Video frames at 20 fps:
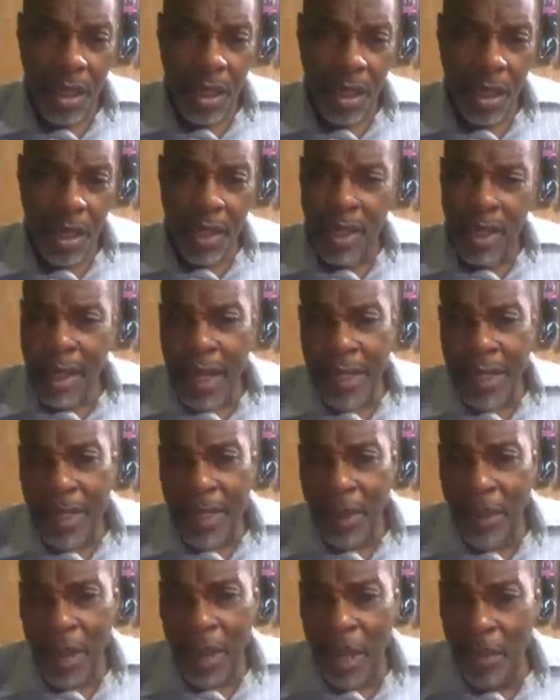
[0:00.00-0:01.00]
And then I said,
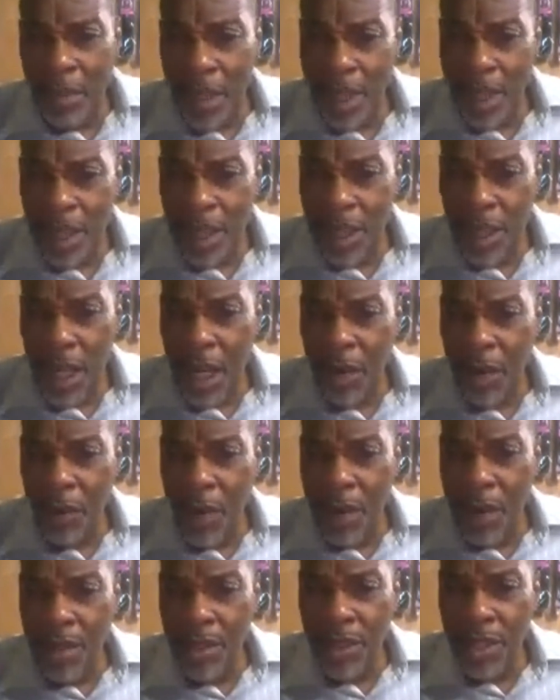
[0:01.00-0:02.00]
okay, let me just check around
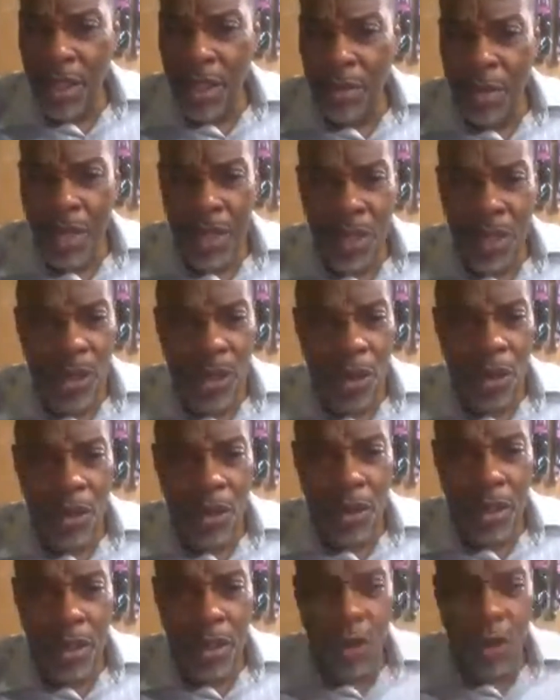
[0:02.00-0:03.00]
and see, because you go to
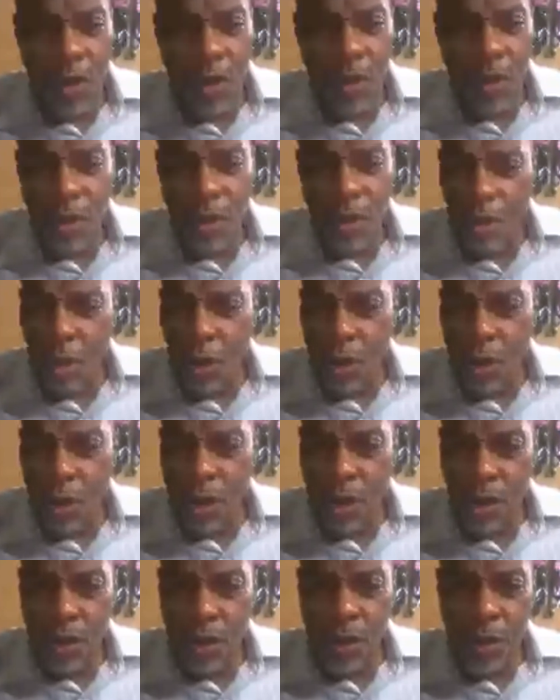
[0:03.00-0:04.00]
Google, you go to the
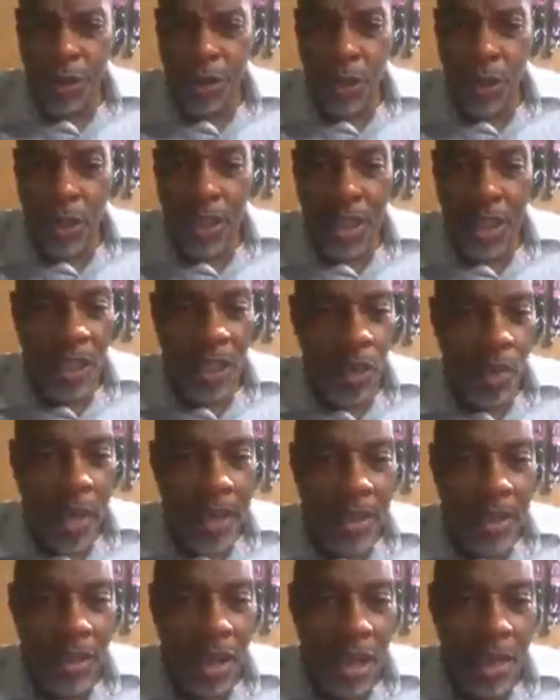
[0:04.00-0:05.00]
news sources, nobody's
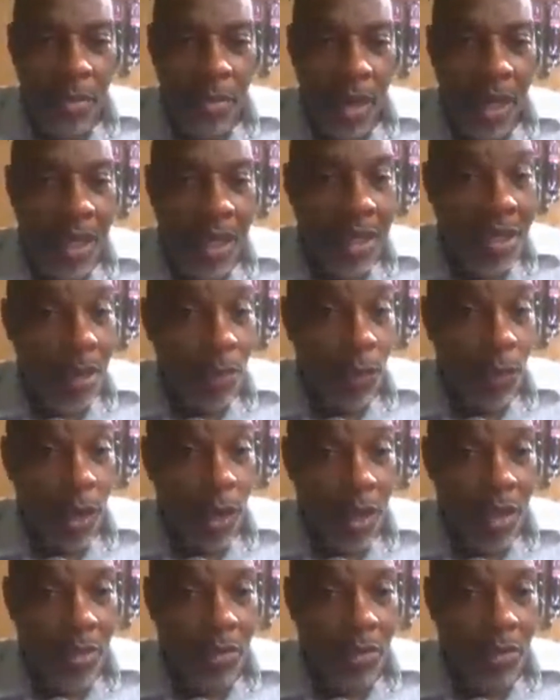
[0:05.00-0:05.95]
talking about it except one